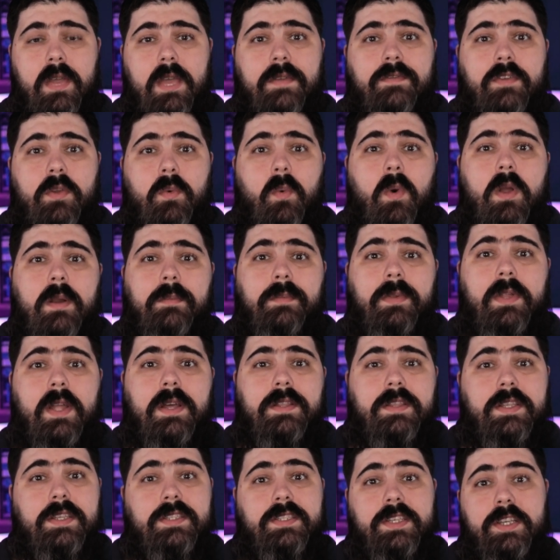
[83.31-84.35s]
If you want to
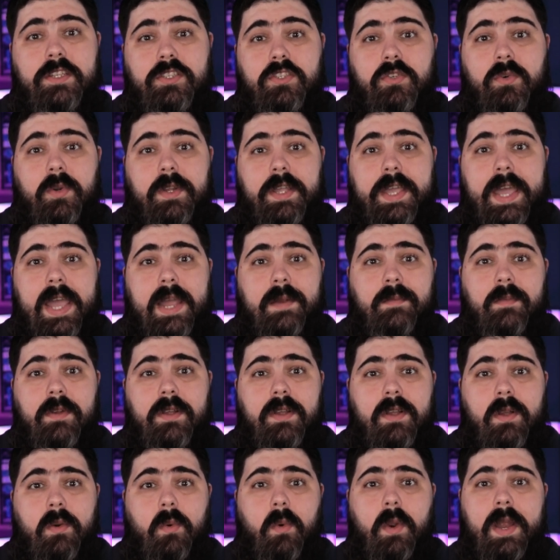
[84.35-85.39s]
plug this into a
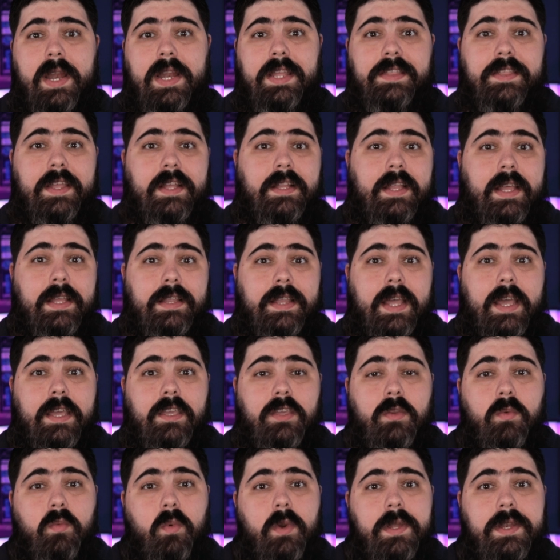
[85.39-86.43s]
camera or anything like that,
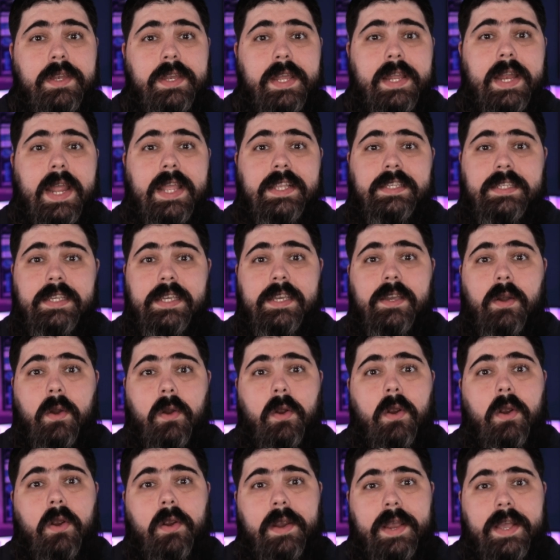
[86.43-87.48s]
you would need a
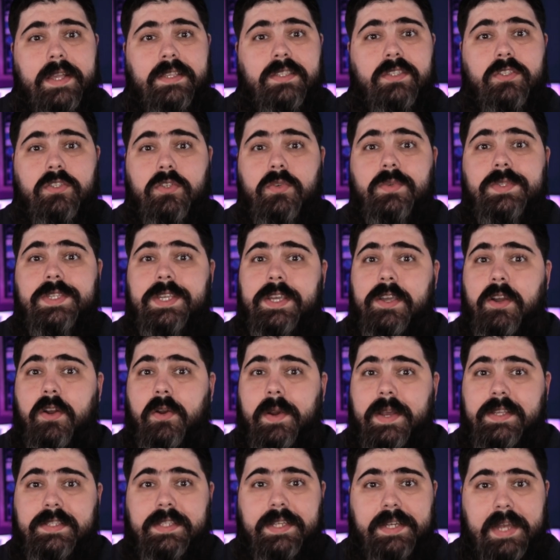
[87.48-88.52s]
TRRS to
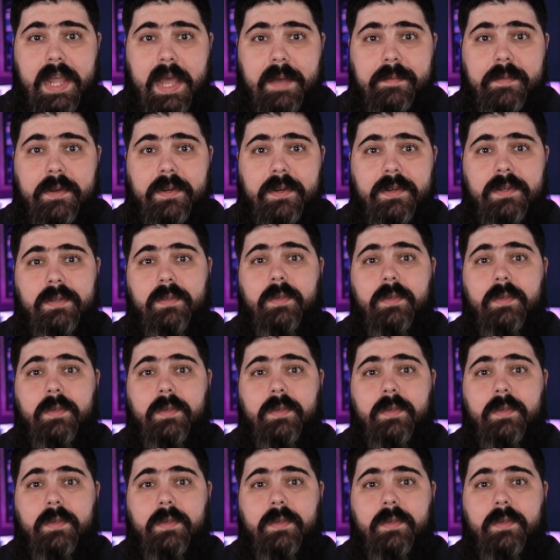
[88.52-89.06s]
TRS adapter,